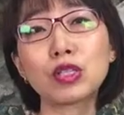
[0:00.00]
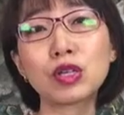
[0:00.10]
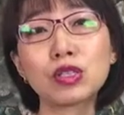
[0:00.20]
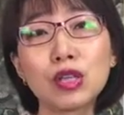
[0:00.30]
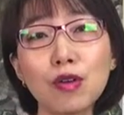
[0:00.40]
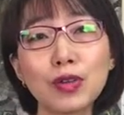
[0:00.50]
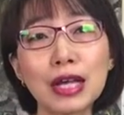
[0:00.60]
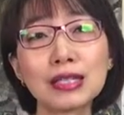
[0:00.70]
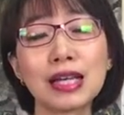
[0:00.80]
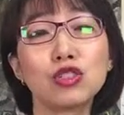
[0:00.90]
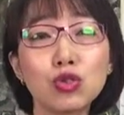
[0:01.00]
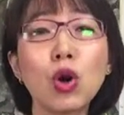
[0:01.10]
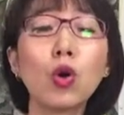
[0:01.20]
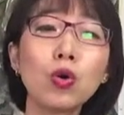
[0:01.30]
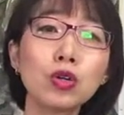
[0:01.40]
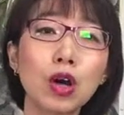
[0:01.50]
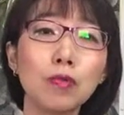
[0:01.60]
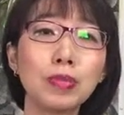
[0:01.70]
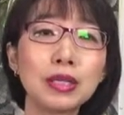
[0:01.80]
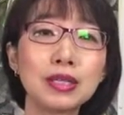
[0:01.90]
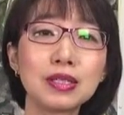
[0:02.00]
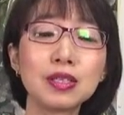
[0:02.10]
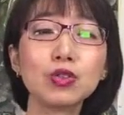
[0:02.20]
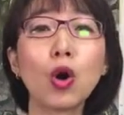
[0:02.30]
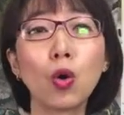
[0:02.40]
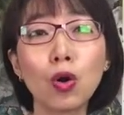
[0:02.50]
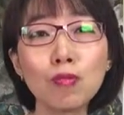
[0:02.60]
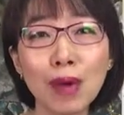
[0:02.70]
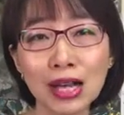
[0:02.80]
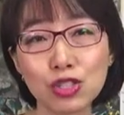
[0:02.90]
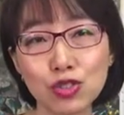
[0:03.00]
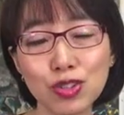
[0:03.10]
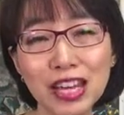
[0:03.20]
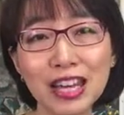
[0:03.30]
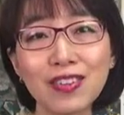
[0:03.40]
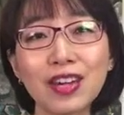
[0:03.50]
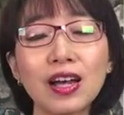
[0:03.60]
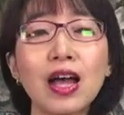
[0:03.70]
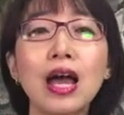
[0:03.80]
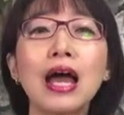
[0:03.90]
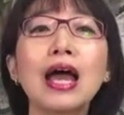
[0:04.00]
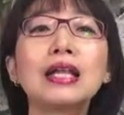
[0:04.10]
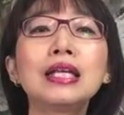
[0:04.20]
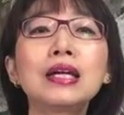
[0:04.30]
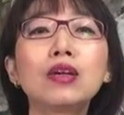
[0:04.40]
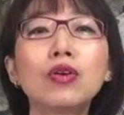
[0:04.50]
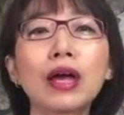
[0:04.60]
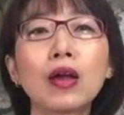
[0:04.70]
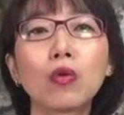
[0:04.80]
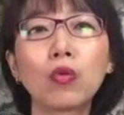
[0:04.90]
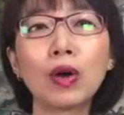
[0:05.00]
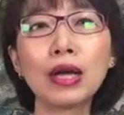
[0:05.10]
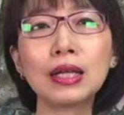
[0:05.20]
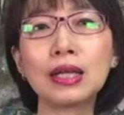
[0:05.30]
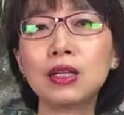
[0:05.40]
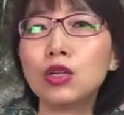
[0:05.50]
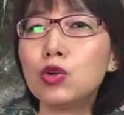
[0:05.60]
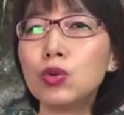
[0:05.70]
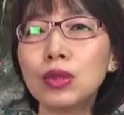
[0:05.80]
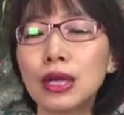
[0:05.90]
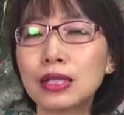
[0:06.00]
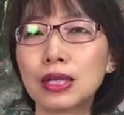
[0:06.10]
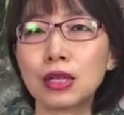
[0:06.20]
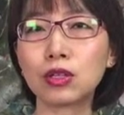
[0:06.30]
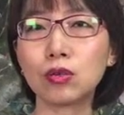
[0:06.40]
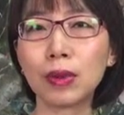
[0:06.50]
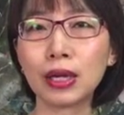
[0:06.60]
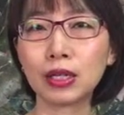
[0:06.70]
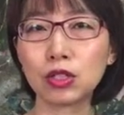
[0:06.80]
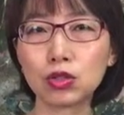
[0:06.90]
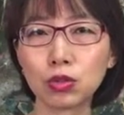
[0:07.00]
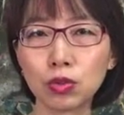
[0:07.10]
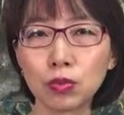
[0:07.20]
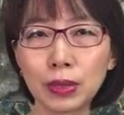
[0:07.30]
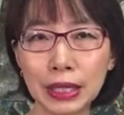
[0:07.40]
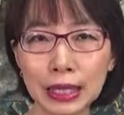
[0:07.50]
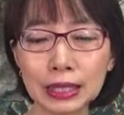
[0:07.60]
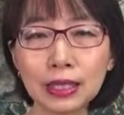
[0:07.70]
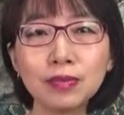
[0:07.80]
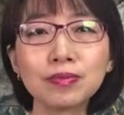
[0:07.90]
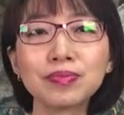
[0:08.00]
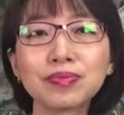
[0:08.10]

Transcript: soft assets, your own competence, your own mastery area. And take a look at what are the new things that you might need to be getting